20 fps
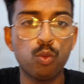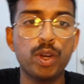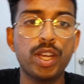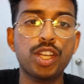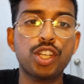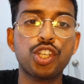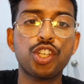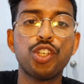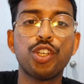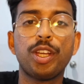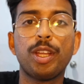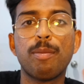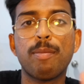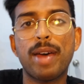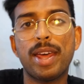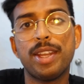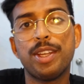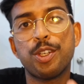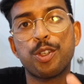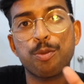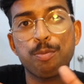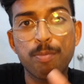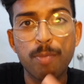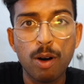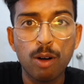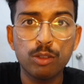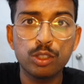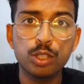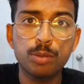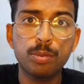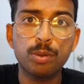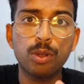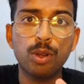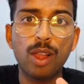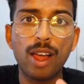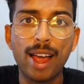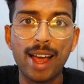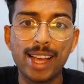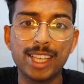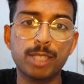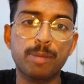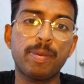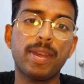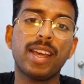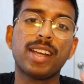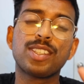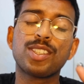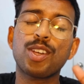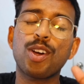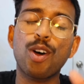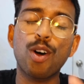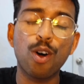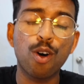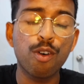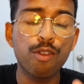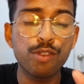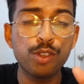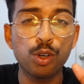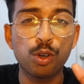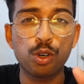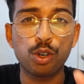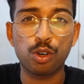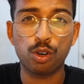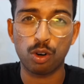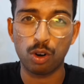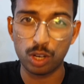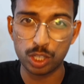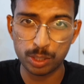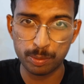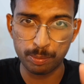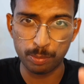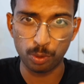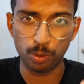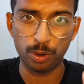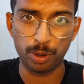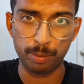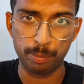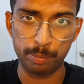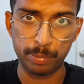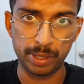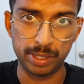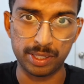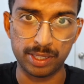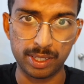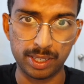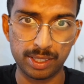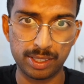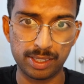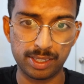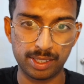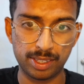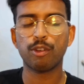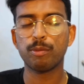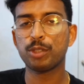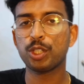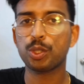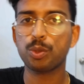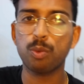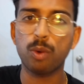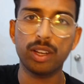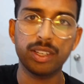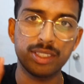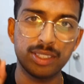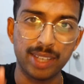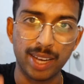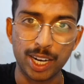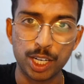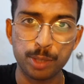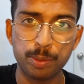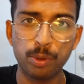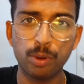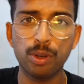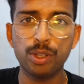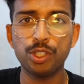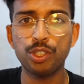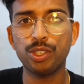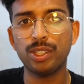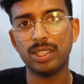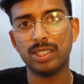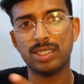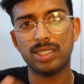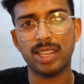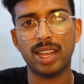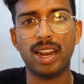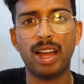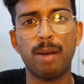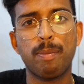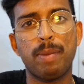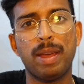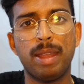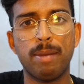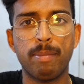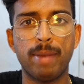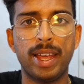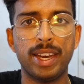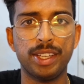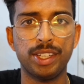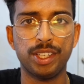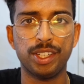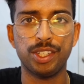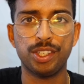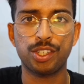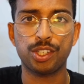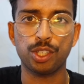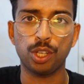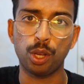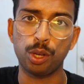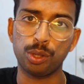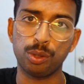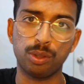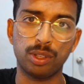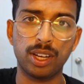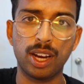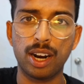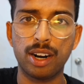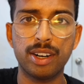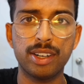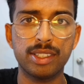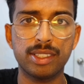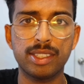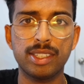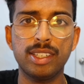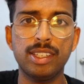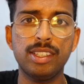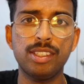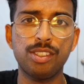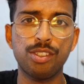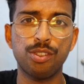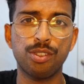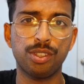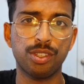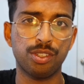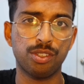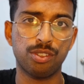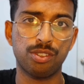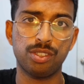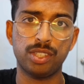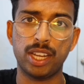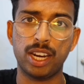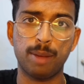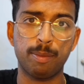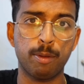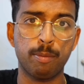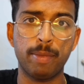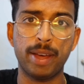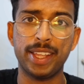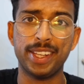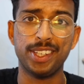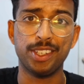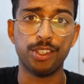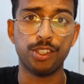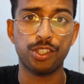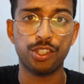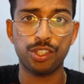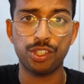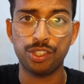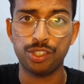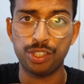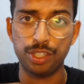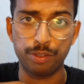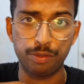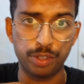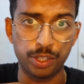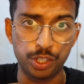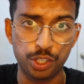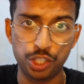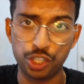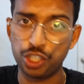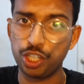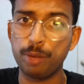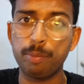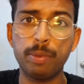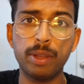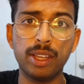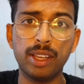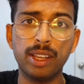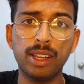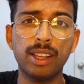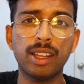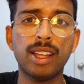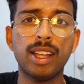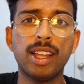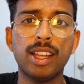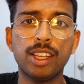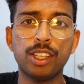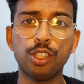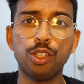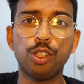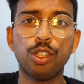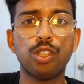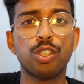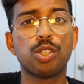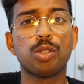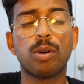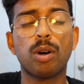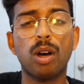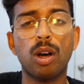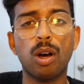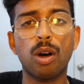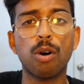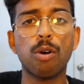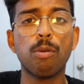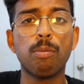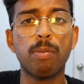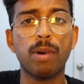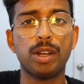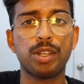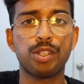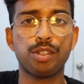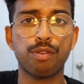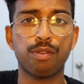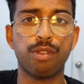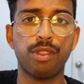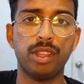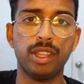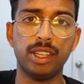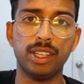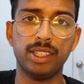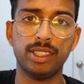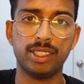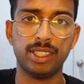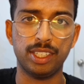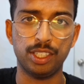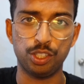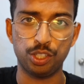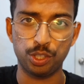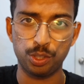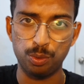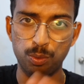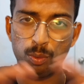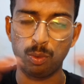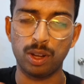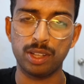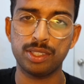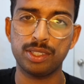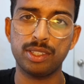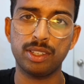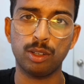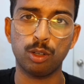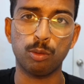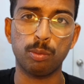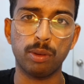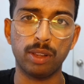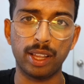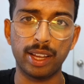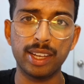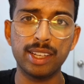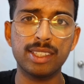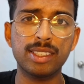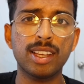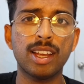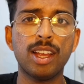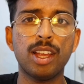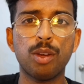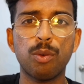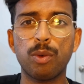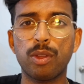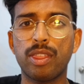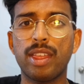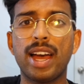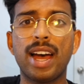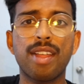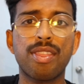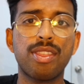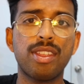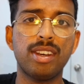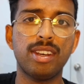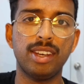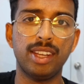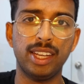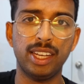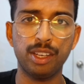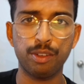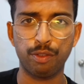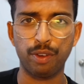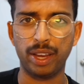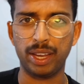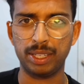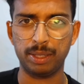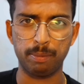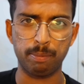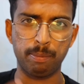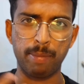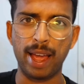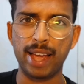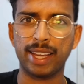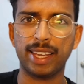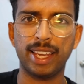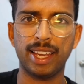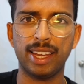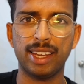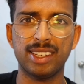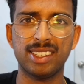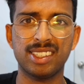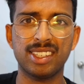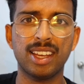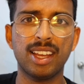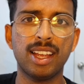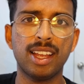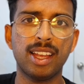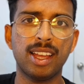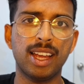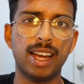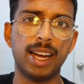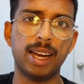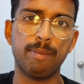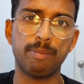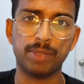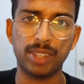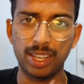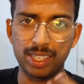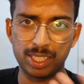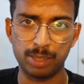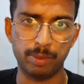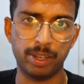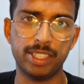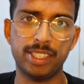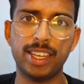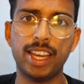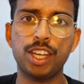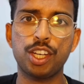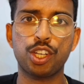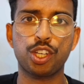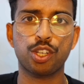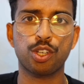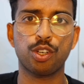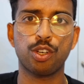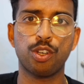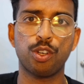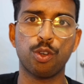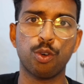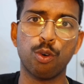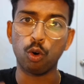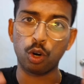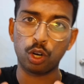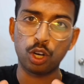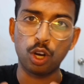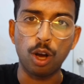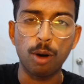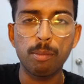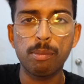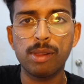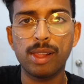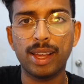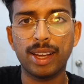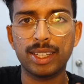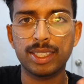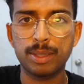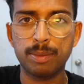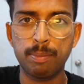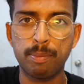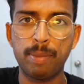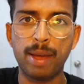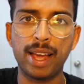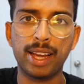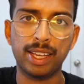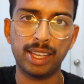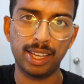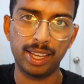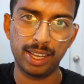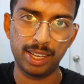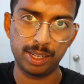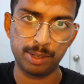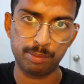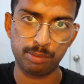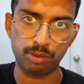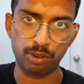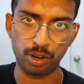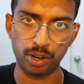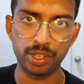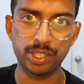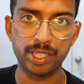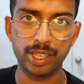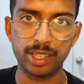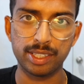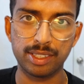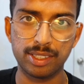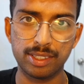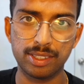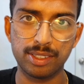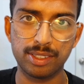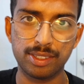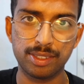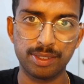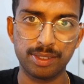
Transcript: which you can manage multiple aspects of your cross-border business. From just one dashboard, you can set up and manage local currencies, you can set up and manage different shipping, you can do a whole bunch of things in just one single place without the need for any back-end customization or complex back-end processes.